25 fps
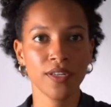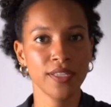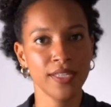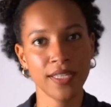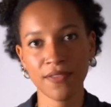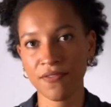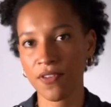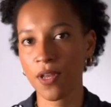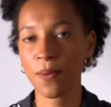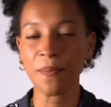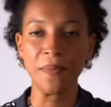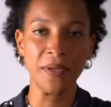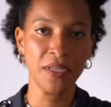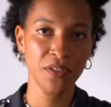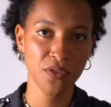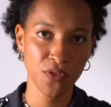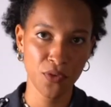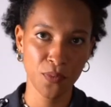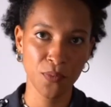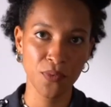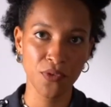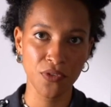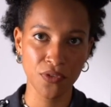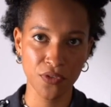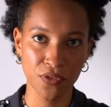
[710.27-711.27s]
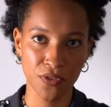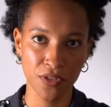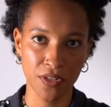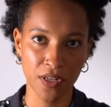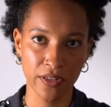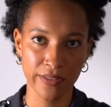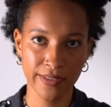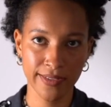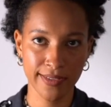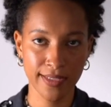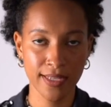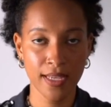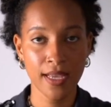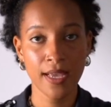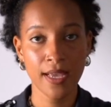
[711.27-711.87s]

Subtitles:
developing new protocols.